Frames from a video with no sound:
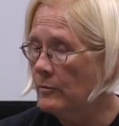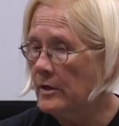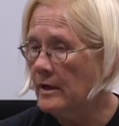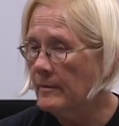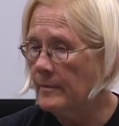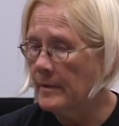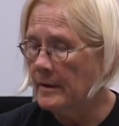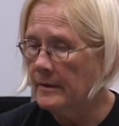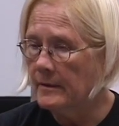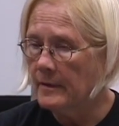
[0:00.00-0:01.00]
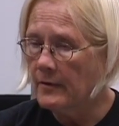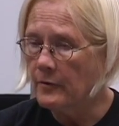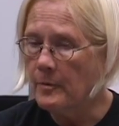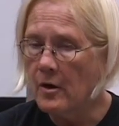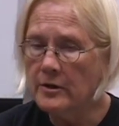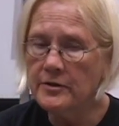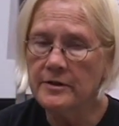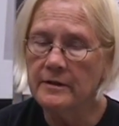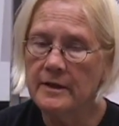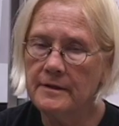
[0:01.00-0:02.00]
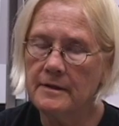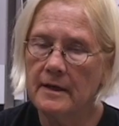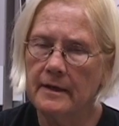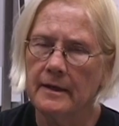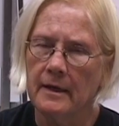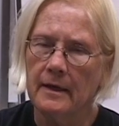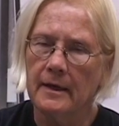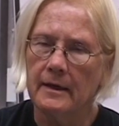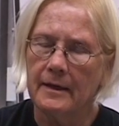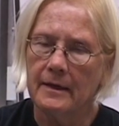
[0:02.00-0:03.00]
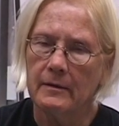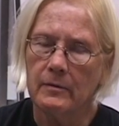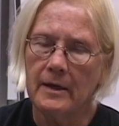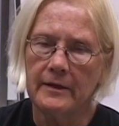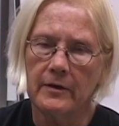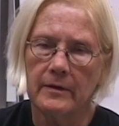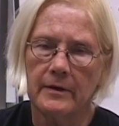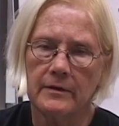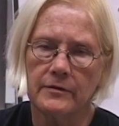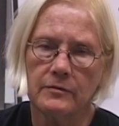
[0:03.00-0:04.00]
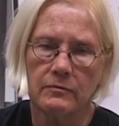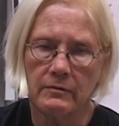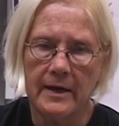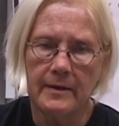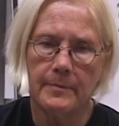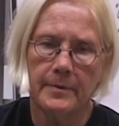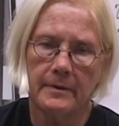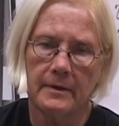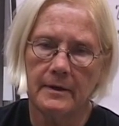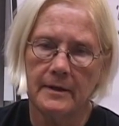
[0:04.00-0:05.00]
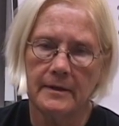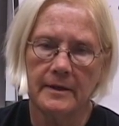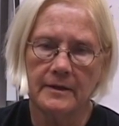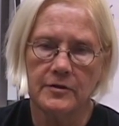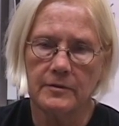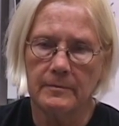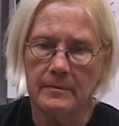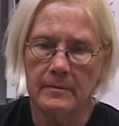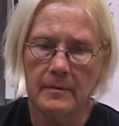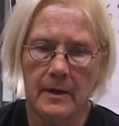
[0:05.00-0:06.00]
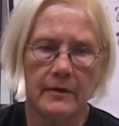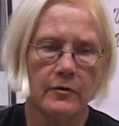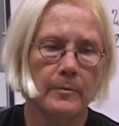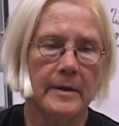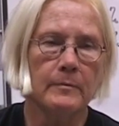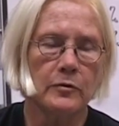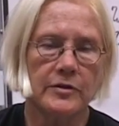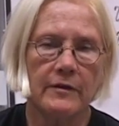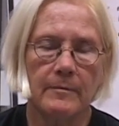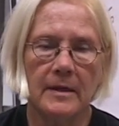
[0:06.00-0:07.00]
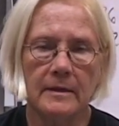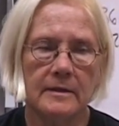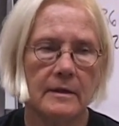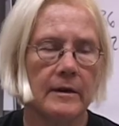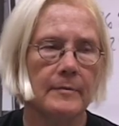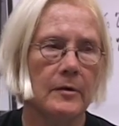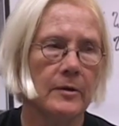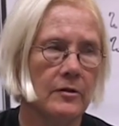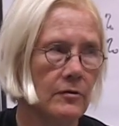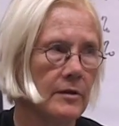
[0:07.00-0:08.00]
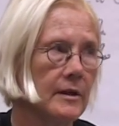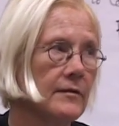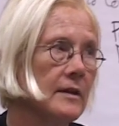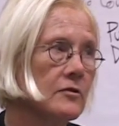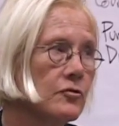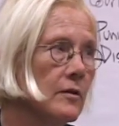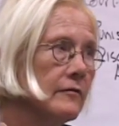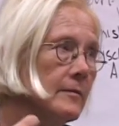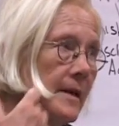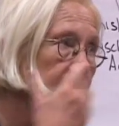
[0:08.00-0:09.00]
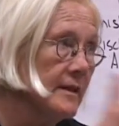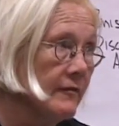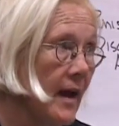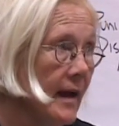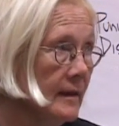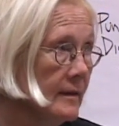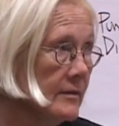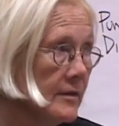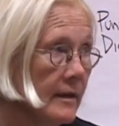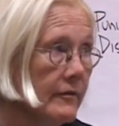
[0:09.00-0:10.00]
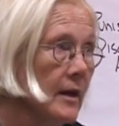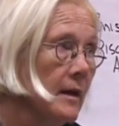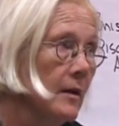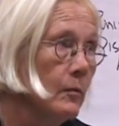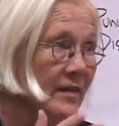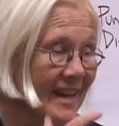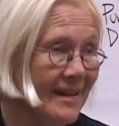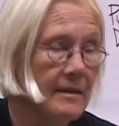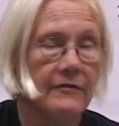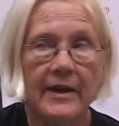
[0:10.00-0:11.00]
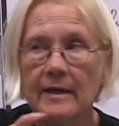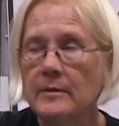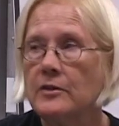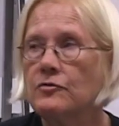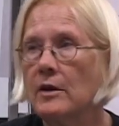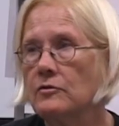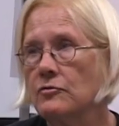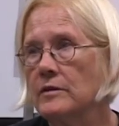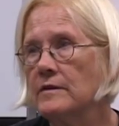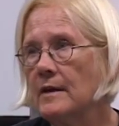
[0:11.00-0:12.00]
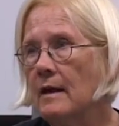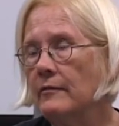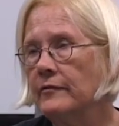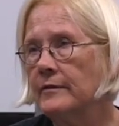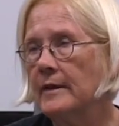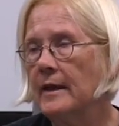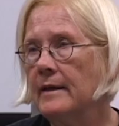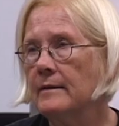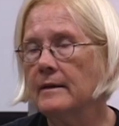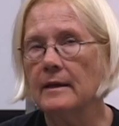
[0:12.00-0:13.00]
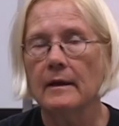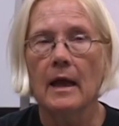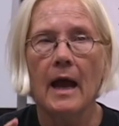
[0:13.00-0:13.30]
you bring up other parts to this that, while there's rape against other members of the military, but when you look at the issue of domestic violence within the family structure itself and the